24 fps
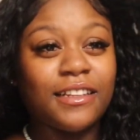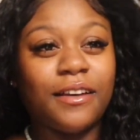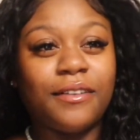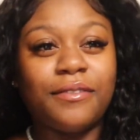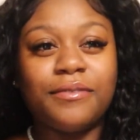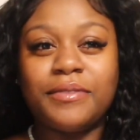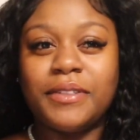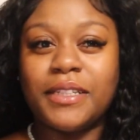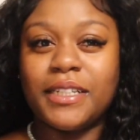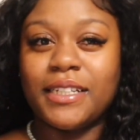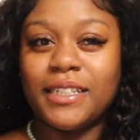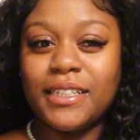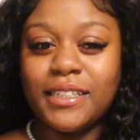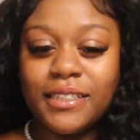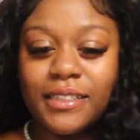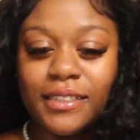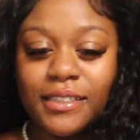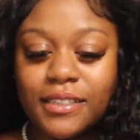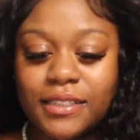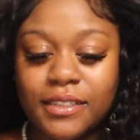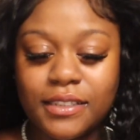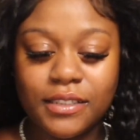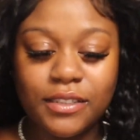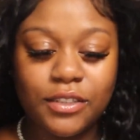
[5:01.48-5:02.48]
love
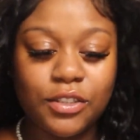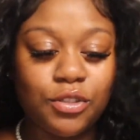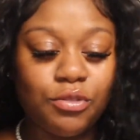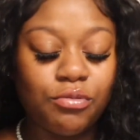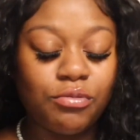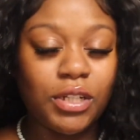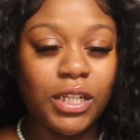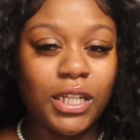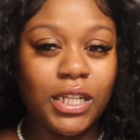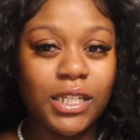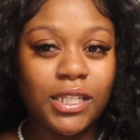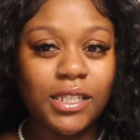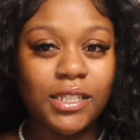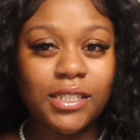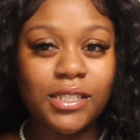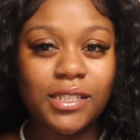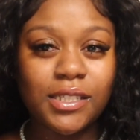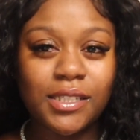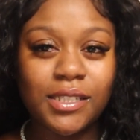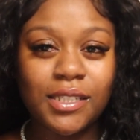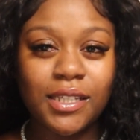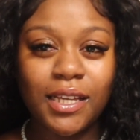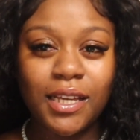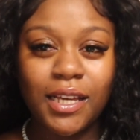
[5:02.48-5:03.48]
this.
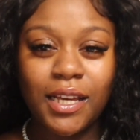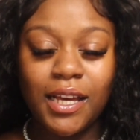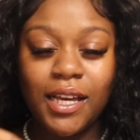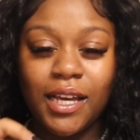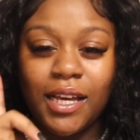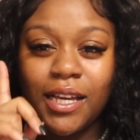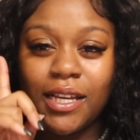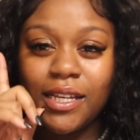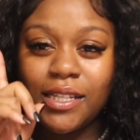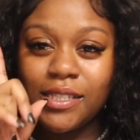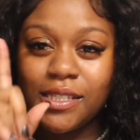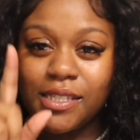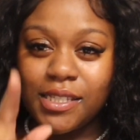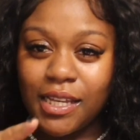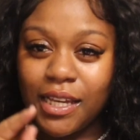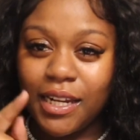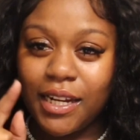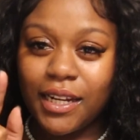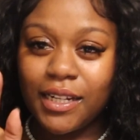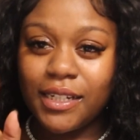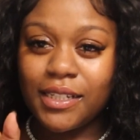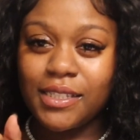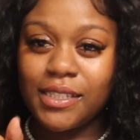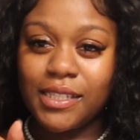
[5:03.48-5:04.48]
UNICE, 10
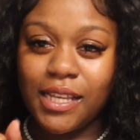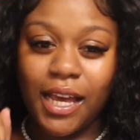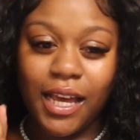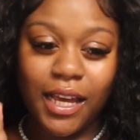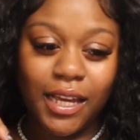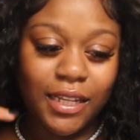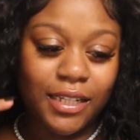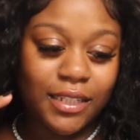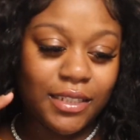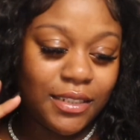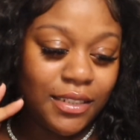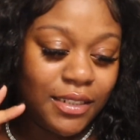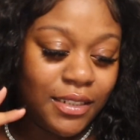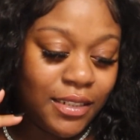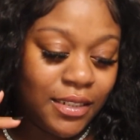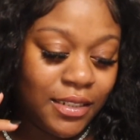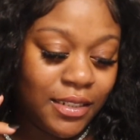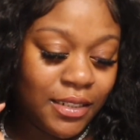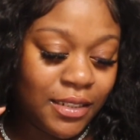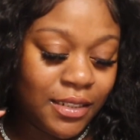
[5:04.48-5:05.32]
out of 10.